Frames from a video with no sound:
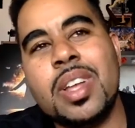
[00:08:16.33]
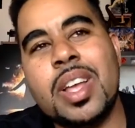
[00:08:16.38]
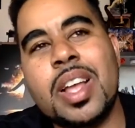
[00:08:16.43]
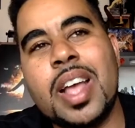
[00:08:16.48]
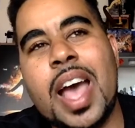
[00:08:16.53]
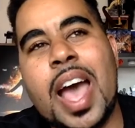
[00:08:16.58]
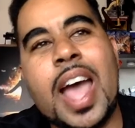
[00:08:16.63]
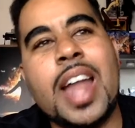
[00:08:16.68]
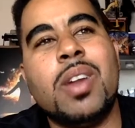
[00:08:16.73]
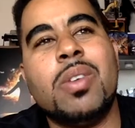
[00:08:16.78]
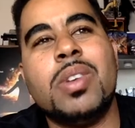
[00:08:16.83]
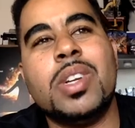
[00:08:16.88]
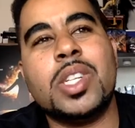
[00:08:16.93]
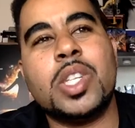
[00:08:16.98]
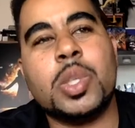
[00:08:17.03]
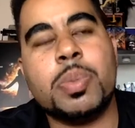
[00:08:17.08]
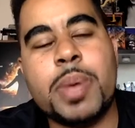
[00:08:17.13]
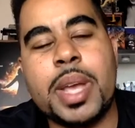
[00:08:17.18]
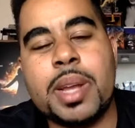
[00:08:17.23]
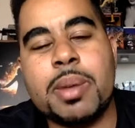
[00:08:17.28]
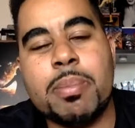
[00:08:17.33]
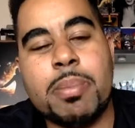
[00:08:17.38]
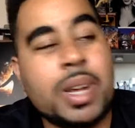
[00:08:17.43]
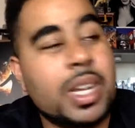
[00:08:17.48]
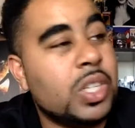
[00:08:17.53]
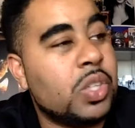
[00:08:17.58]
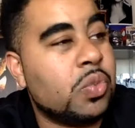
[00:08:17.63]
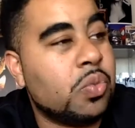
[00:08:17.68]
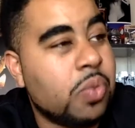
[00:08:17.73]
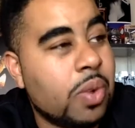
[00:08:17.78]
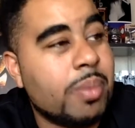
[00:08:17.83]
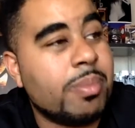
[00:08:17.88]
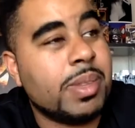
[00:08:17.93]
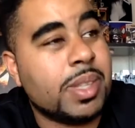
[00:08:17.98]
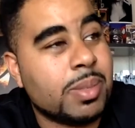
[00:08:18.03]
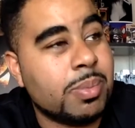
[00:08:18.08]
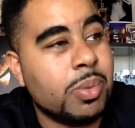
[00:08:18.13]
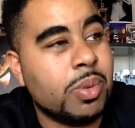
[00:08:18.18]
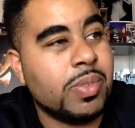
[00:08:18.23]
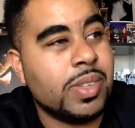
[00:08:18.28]
I don't expect much from this
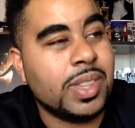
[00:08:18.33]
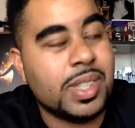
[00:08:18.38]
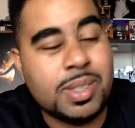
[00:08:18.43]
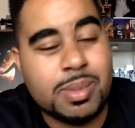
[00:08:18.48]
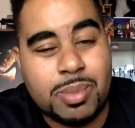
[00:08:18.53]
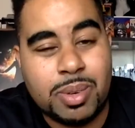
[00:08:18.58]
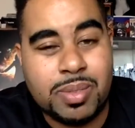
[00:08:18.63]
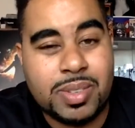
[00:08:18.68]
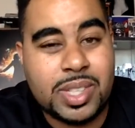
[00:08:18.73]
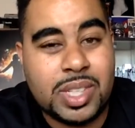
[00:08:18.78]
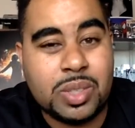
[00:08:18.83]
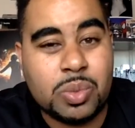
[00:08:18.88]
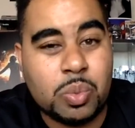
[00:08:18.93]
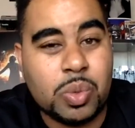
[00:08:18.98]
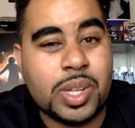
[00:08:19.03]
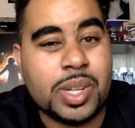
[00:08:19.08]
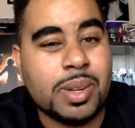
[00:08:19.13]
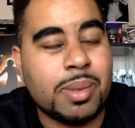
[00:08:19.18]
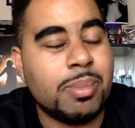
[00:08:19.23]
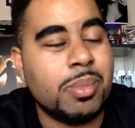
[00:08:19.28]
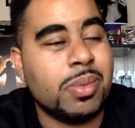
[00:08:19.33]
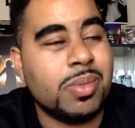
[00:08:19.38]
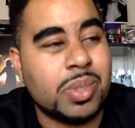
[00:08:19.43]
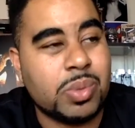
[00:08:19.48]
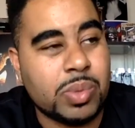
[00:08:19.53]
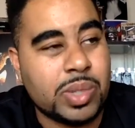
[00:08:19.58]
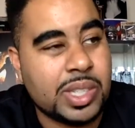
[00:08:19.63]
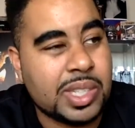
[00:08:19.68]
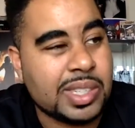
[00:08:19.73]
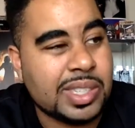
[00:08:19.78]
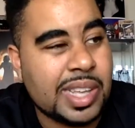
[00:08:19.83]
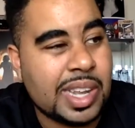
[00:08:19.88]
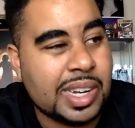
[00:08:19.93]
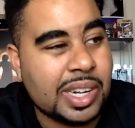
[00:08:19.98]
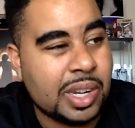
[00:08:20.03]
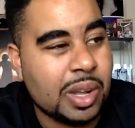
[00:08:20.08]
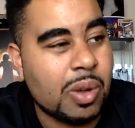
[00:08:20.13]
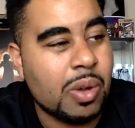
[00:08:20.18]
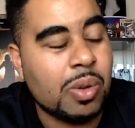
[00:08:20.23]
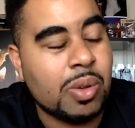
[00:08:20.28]
movie. This movie is just one of the movies where you just got to
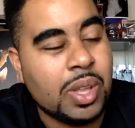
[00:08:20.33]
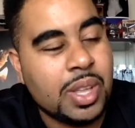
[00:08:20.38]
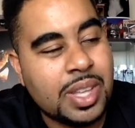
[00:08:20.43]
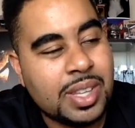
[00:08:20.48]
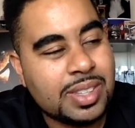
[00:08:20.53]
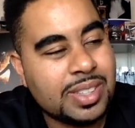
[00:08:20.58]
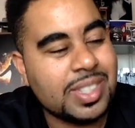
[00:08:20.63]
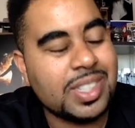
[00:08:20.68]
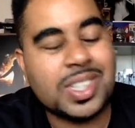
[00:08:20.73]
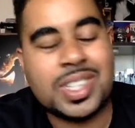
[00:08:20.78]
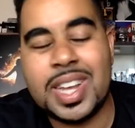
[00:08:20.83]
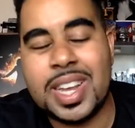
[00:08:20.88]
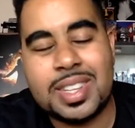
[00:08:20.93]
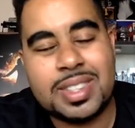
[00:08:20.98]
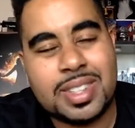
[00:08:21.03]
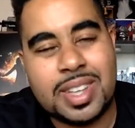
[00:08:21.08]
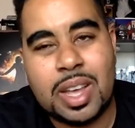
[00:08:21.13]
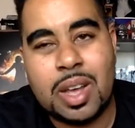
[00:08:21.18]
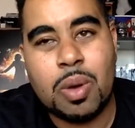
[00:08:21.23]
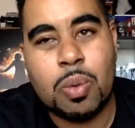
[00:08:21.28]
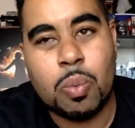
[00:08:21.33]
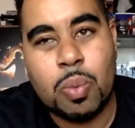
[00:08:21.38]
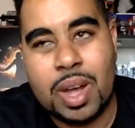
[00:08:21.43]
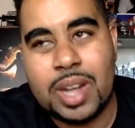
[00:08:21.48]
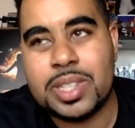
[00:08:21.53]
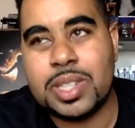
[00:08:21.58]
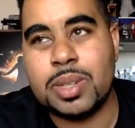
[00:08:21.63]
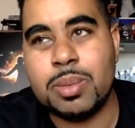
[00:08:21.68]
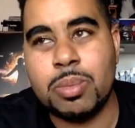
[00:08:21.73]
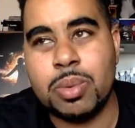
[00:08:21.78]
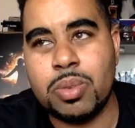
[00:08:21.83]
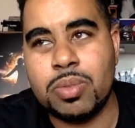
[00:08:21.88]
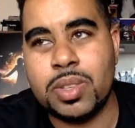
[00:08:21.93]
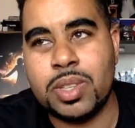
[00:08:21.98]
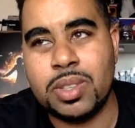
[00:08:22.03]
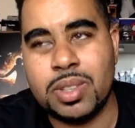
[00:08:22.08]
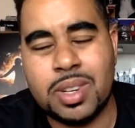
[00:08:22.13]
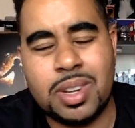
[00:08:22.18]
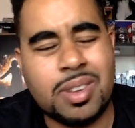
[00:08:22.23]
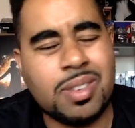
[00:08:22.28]
go, sit your ass down, watch the movie,
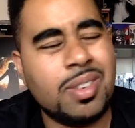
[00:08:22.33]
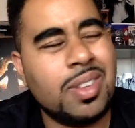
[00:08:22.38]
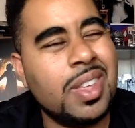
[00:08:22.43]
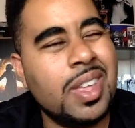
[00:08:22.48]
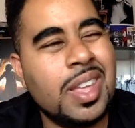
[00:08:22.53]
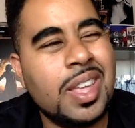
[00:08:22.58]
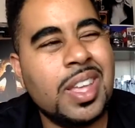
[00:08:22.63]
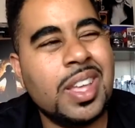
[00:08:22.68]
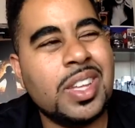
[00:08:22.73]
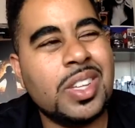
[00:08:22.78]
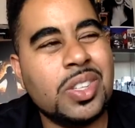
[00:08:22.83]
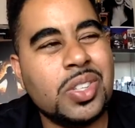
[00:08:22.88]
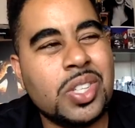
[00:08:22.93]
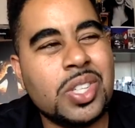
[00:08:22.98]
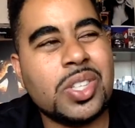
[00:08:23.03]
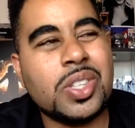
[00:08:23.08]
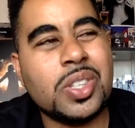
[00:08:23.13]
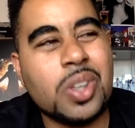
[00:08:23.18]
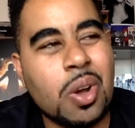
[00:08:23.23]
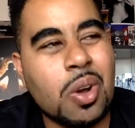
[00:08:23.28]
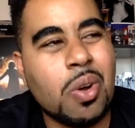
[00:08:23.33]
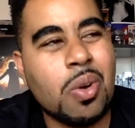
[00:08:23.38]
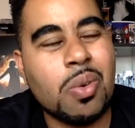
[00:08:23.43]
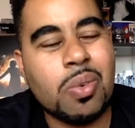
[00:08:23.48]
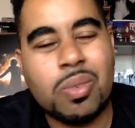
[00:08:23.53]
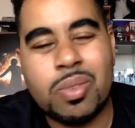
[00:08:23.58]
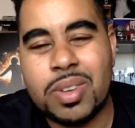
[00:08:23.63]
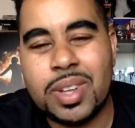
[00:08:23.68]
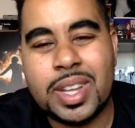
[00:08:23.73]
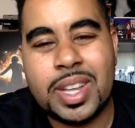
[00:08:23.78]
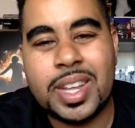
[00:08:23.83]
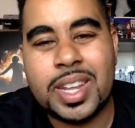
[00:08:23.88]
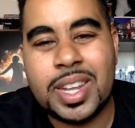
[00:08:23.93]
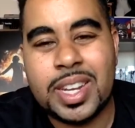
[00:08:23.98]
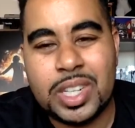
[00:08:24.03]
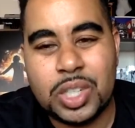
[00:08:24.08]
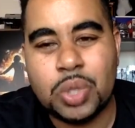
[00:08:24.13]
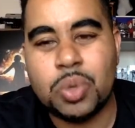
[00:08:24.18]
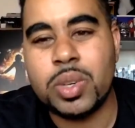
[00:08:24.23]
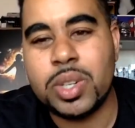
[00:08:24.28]
you know? You just go and
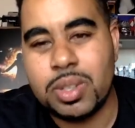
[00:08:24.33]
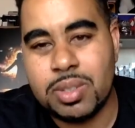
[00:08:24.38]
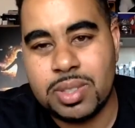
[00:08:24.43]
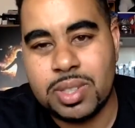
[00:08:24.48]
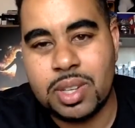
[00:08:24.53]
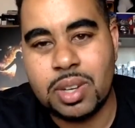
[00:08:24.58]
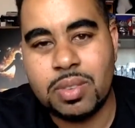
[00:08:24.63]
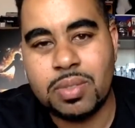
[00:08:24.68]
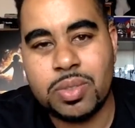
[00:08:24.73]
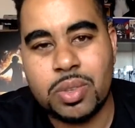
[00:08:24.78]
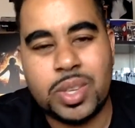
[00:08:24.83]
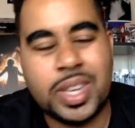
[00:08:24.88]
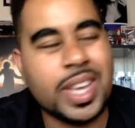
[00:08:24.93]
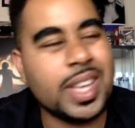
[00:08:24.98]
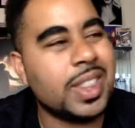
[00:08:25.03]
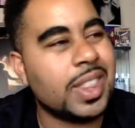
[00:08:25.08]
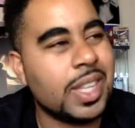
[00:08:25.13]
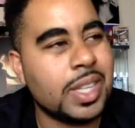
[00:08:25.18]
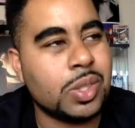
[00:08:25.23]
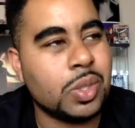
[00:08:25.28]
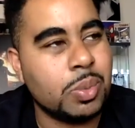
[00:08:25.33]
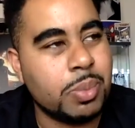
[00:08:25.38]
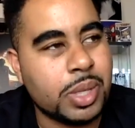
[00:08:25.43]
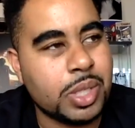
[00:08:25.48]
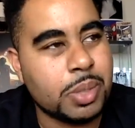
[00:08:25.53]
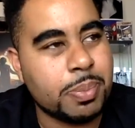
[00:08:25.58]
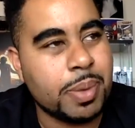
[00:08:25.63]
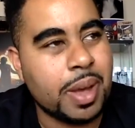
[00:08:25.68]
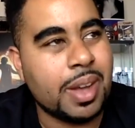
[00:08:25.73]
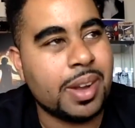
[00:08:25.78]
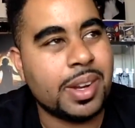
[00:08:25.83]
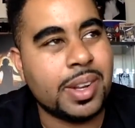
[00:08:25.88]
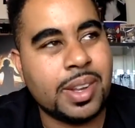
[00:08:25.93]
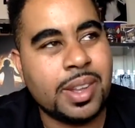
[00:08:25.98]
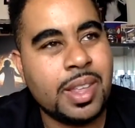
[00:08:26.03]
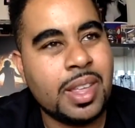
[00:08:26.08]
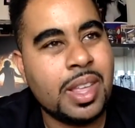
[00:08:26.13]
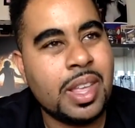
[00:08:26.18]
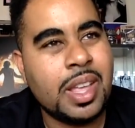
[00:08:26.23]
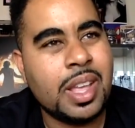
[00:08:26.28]
enjoy yourself. You can't think too much about it,
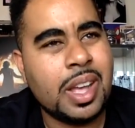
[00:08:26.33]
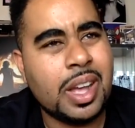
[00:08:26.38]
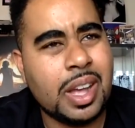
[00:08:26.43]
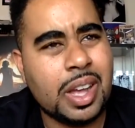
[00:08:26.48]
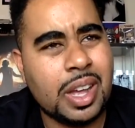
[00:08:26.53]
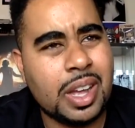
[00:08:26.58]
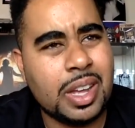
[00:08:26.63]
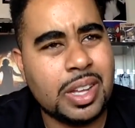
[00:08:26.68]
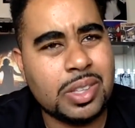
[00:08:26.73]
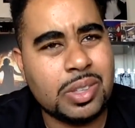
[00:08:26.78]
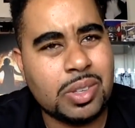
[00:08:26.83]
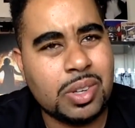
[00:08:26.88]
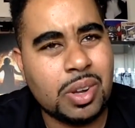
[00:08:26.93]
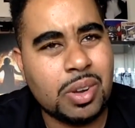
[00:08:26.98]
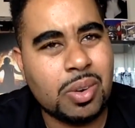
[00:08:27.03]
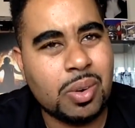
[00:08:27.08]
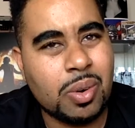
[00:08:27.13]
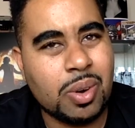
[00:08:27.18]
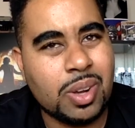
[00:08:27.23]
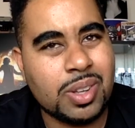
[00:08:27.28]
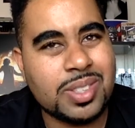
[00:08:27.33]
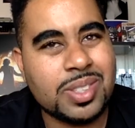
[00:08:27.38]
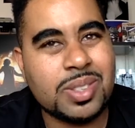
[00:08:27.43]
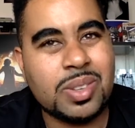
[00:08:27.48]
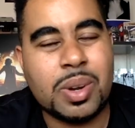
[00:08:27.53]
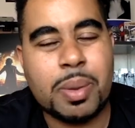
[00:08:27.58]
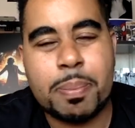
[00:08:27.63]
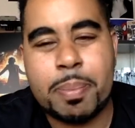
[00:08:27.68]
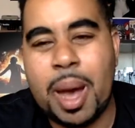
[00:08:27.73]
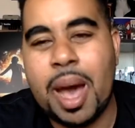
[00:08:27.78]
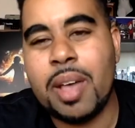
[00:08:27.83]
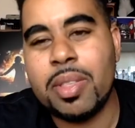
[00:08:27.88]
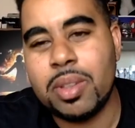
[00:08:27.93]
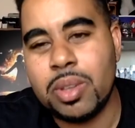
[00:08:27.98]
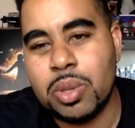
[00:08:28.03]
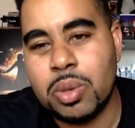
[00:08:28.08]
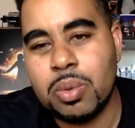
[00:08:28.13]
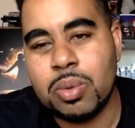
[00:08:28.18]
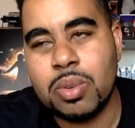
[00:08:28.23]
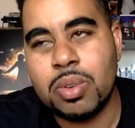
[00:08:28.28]
you know, or else it's going to bother
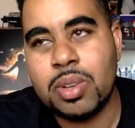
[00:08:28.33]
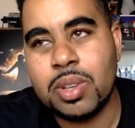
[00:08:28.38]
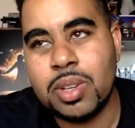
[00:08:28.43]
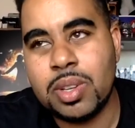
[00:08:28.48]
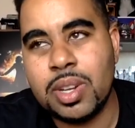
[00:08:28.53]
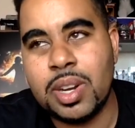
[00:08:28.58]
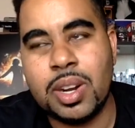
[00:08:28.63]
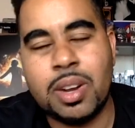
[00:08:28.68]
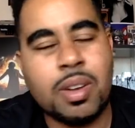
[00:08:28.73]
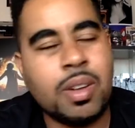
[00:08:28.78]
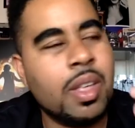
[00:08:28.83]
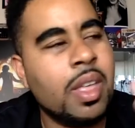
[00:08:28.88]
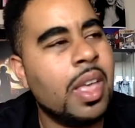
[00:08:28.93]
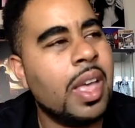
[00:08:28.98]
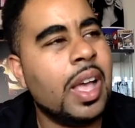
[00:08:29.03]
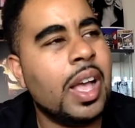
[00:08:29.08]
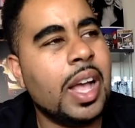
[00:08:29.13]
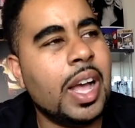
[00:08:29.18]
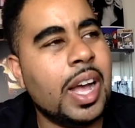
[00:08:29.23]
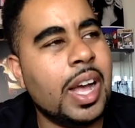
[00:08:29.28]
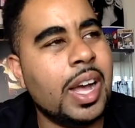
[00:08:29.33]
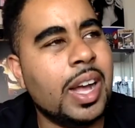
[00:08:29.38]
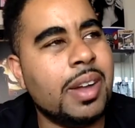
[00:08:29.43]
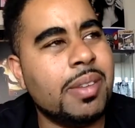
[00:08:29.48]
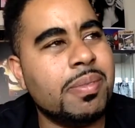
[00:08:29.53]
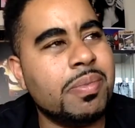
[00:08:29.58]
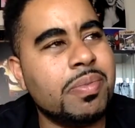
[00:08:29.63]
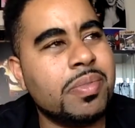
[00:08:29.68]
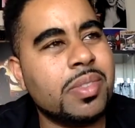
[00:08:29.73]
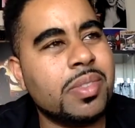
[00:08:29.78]
you, you know?